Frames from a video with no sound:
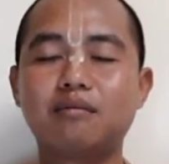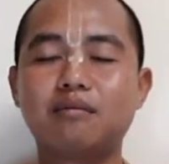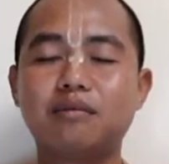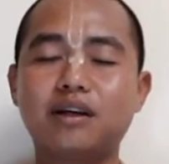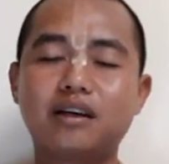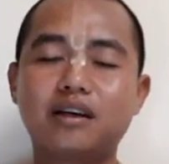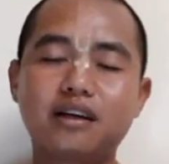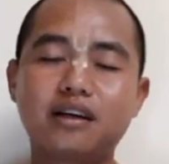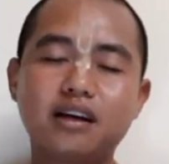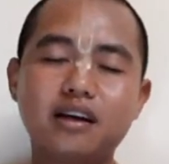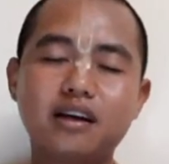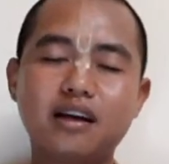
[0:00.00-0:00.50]

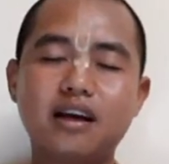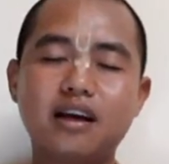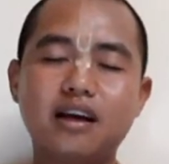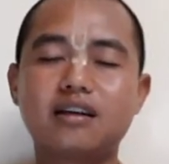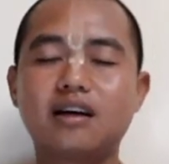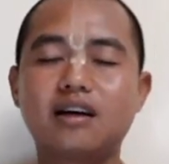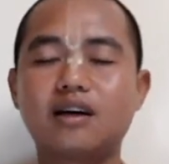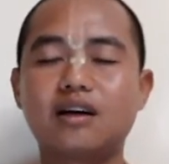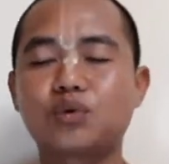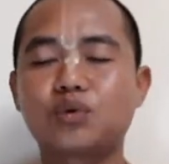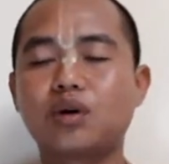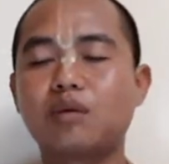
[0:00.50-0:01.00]

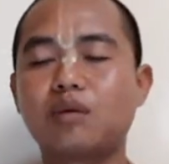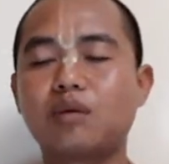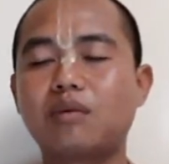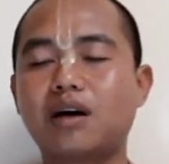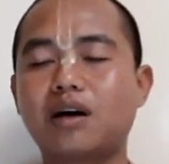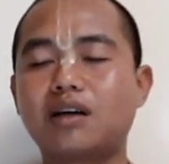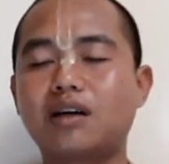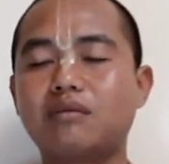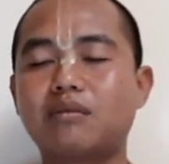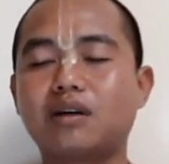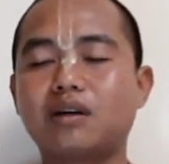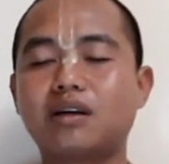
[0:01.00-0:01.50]
Vikrineta swam
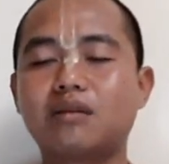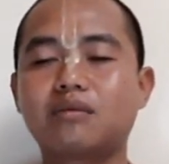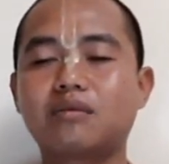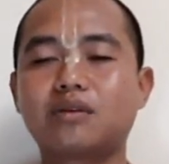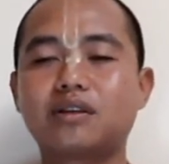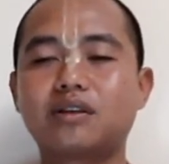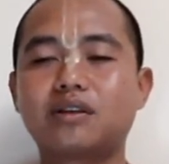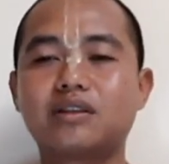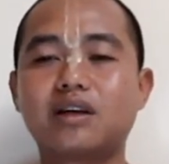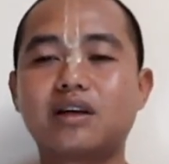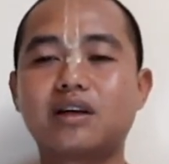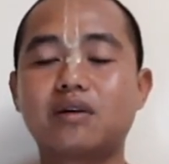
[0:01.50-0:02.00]
atmana.
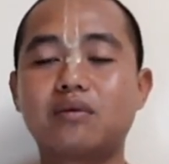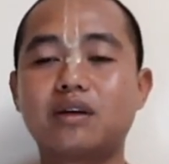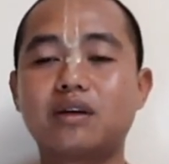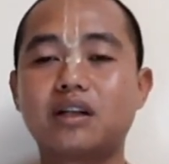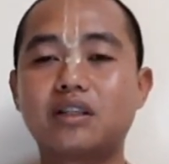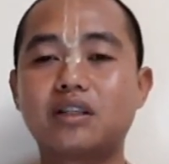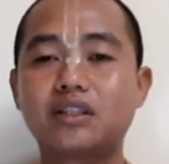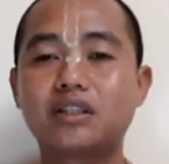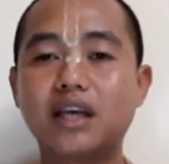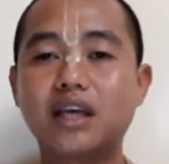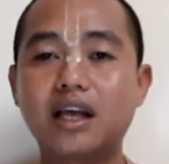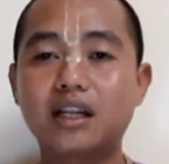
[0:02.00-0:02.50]
Krishna will
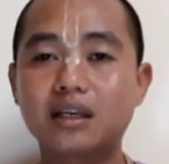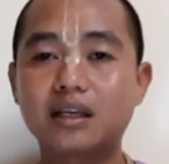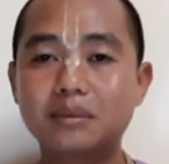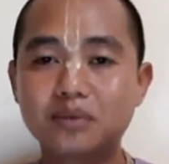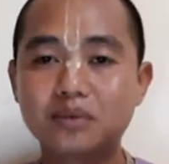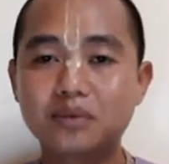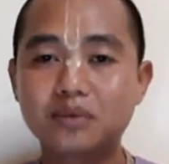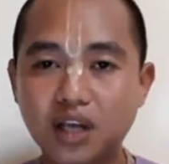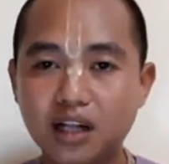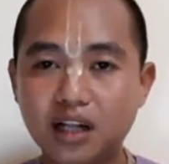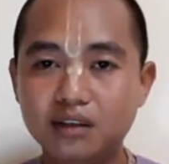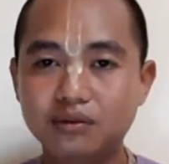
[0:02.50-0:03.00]
sell
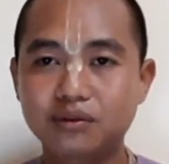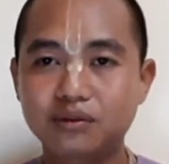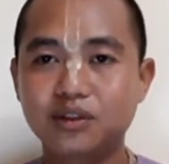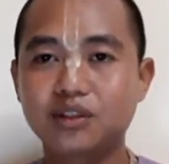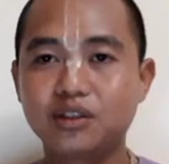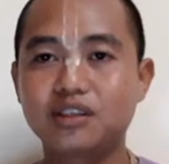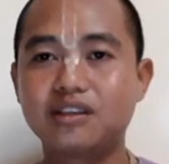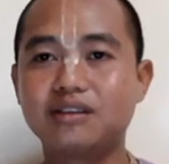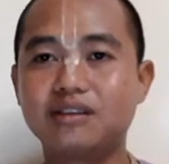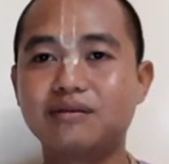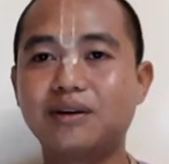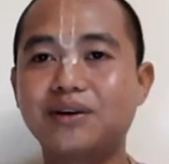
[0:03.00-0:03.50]
himself to
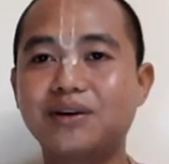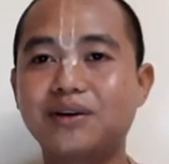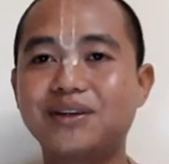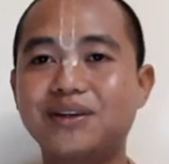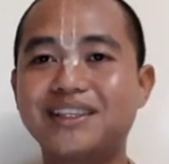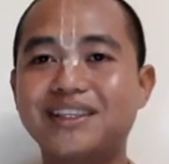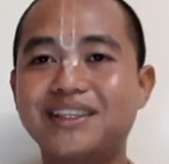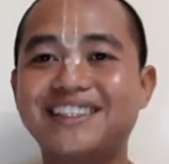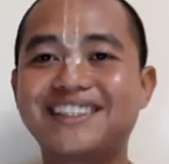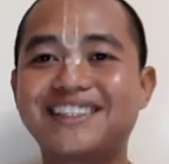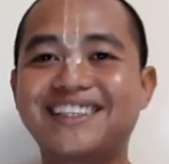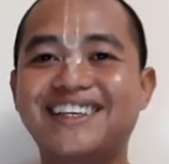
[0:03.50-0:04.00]
the
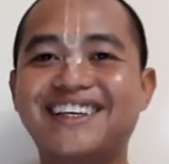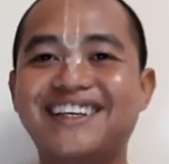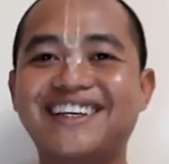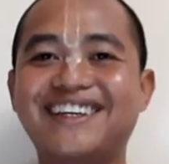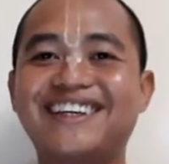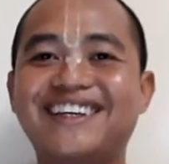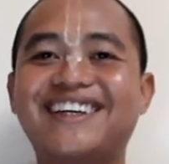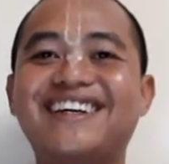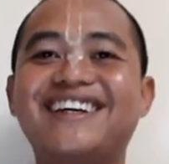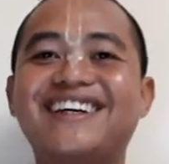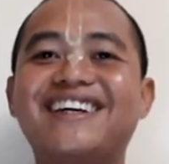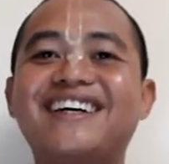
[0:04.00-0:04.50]
devotees,
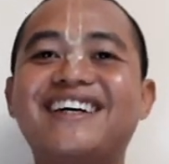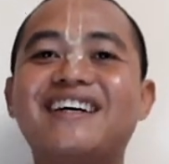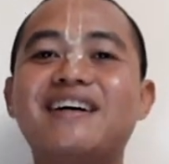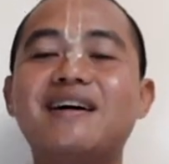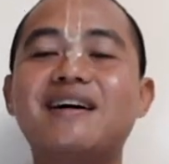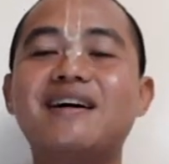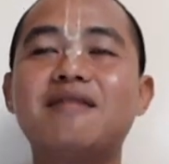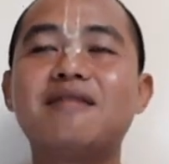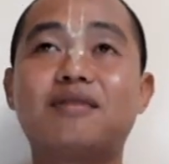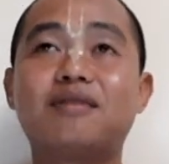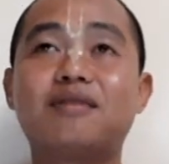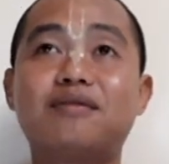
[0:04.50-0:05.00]

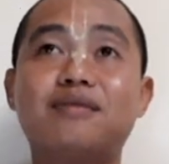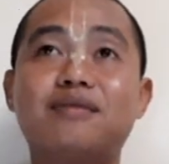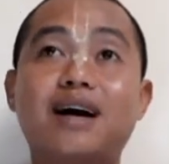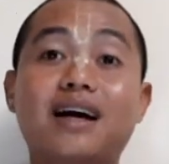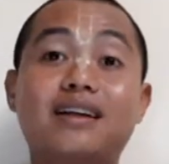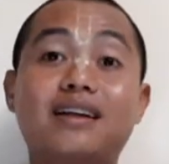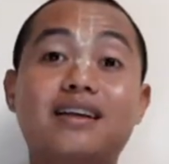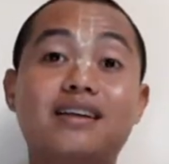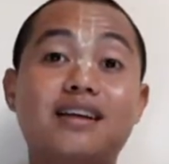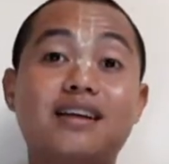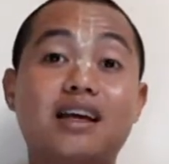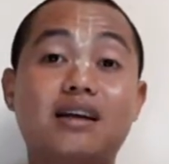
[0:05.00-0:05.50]

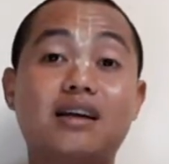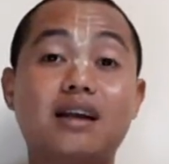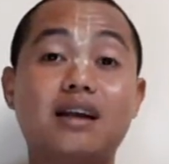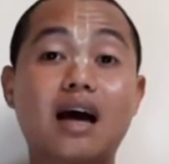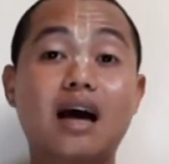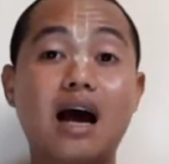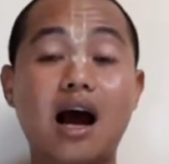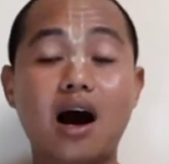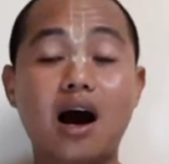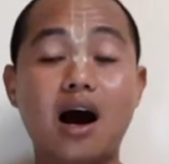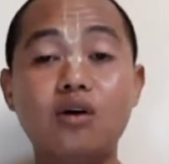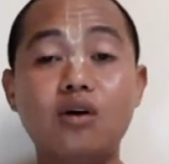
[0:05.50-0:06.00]
provided that
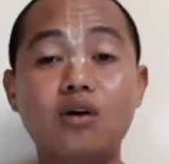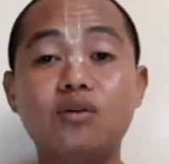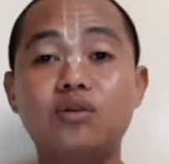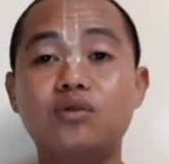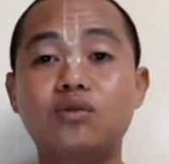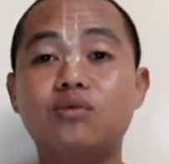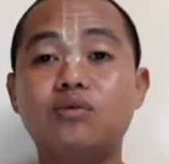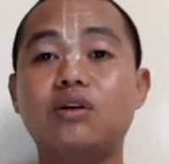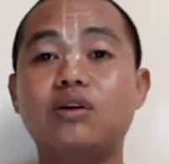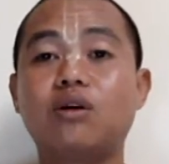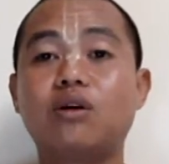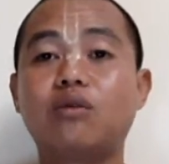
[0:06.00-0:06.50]
how
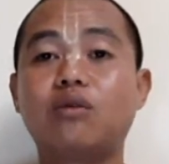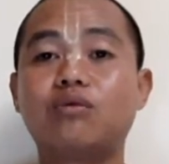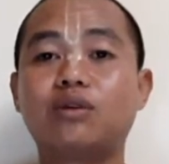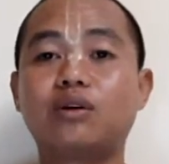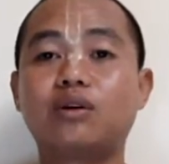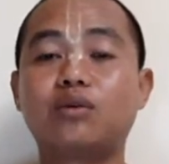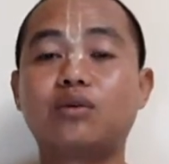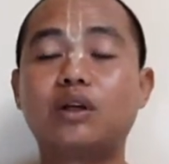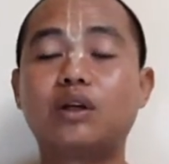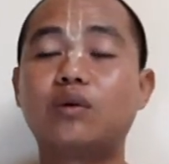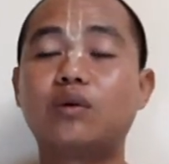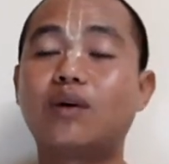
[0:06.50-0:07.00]
do we
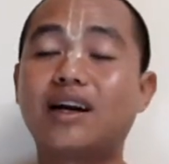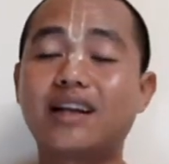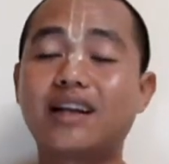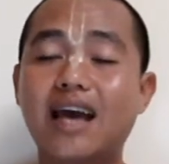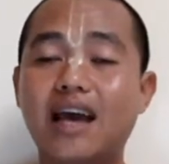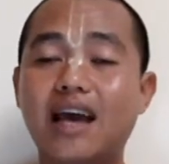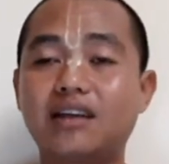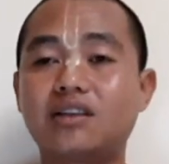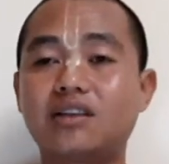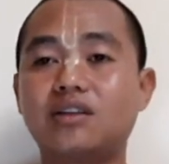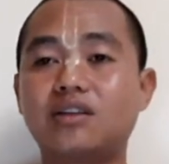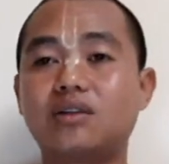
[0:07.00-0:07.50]
offer, with what
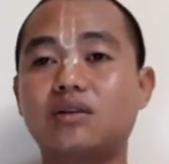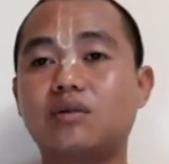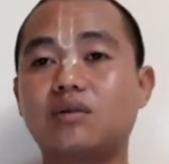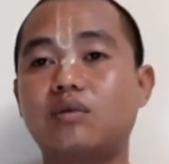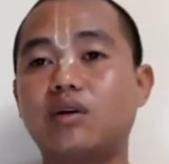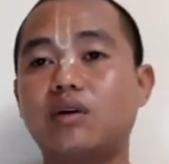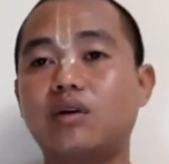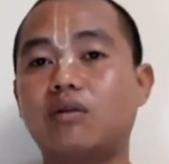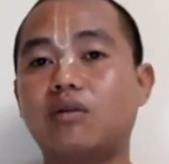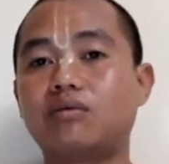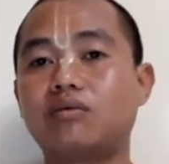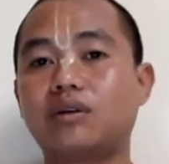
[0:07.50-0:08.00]
attitude
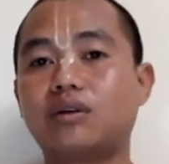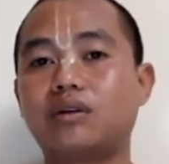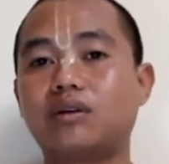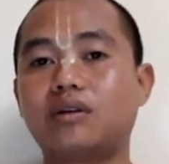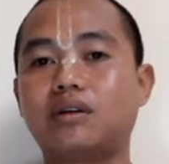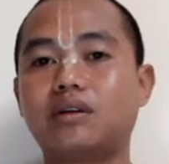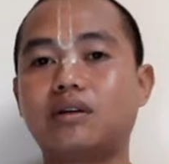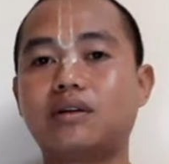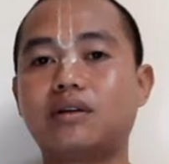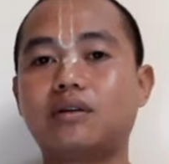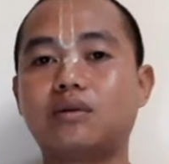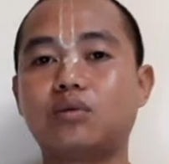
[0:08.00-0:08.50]
we offer.
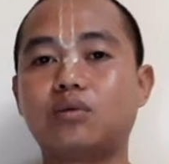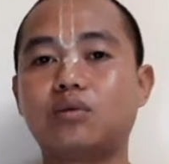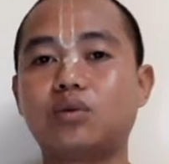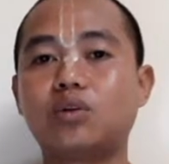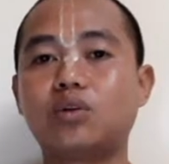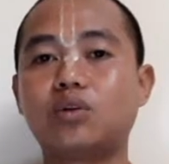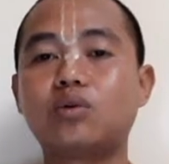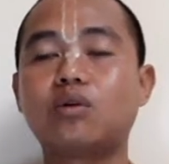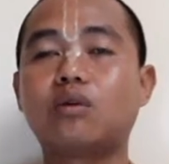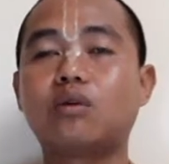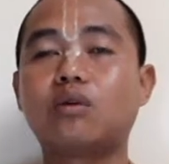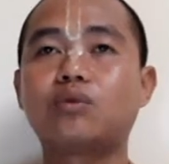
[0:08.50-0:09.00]
We
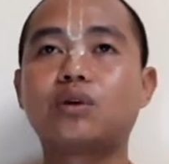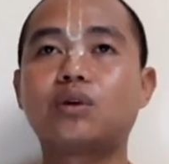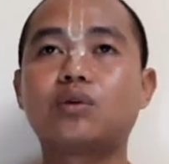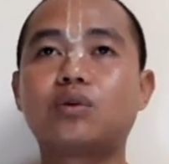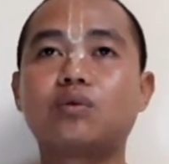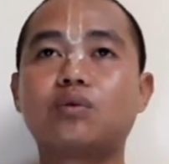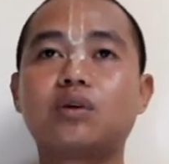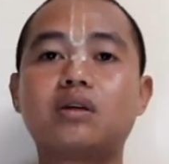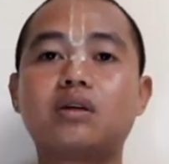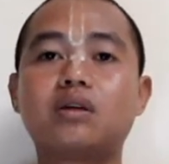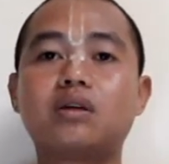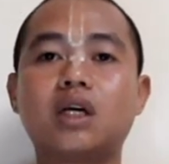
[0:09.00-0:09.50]
should offer
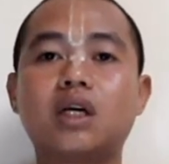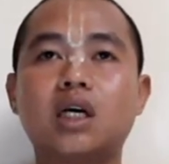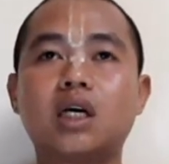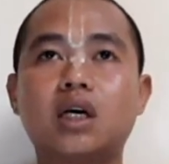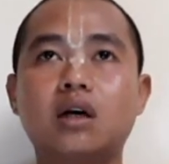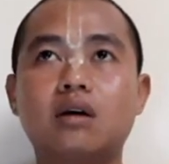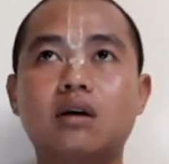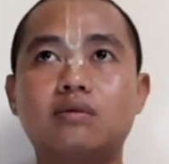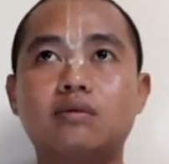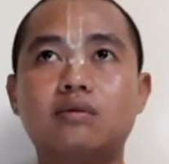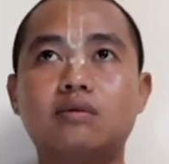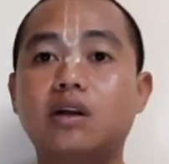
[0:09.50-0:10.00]
with
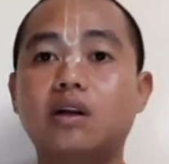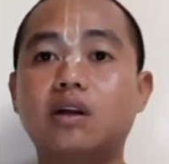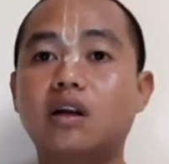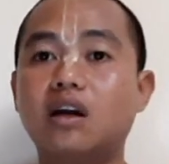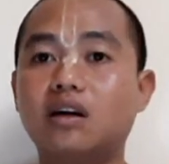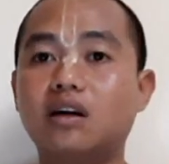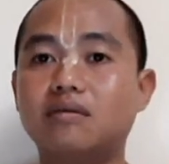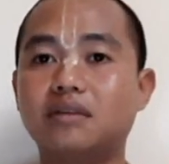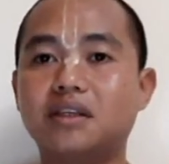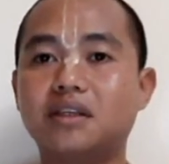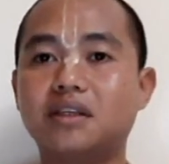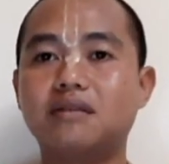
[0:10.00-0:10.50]
full
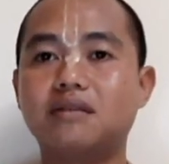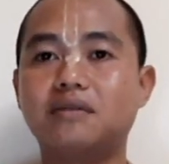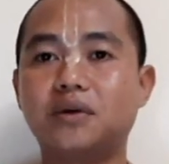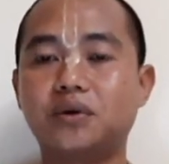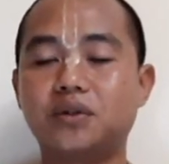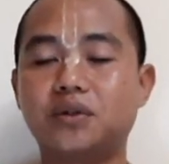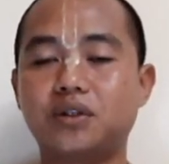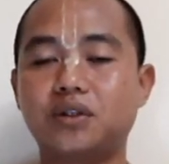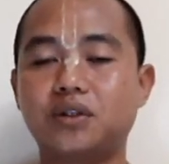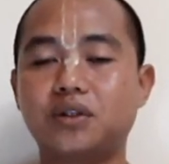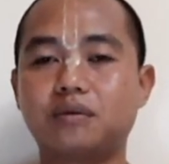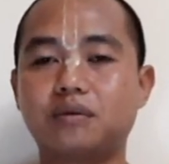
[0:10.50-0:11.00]
love and
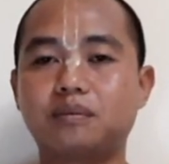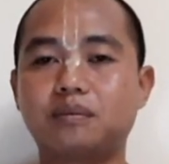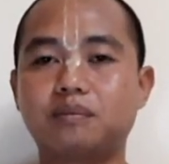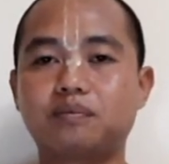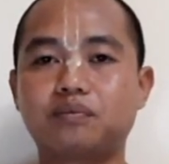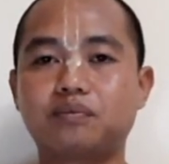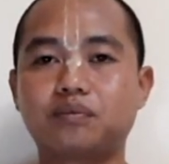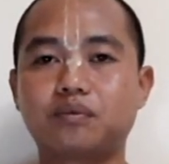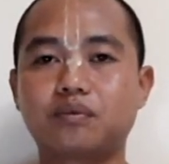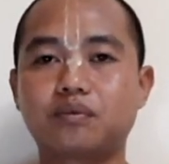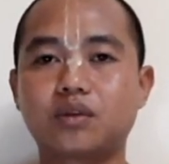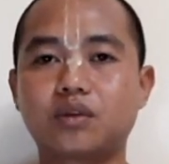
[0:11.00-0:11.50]
devotion.
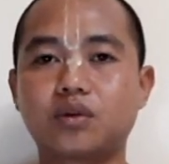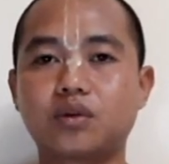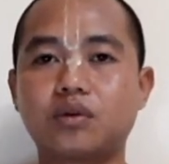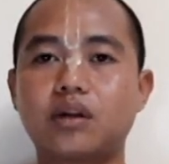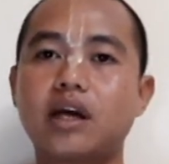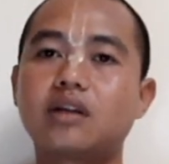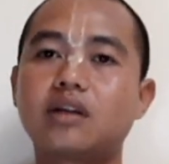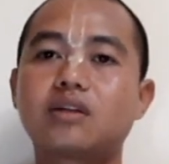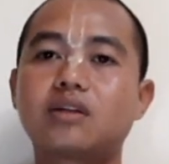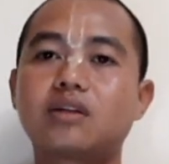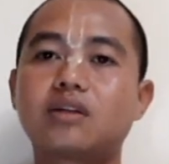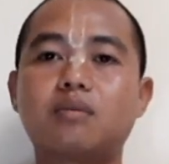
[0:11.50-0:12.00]
So
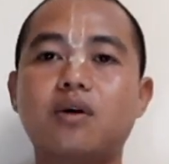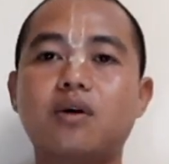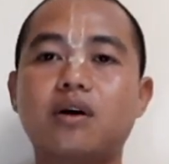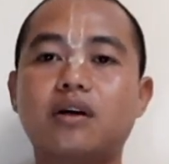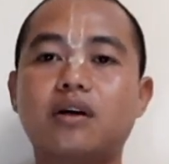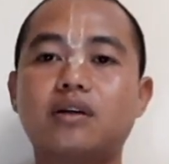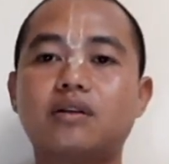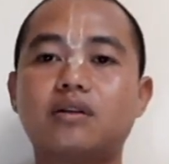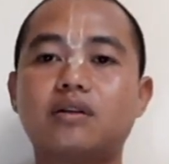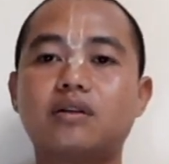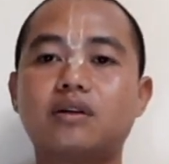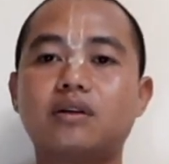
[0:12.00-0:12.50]
that's the
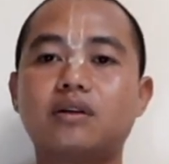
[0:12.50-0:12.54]
point.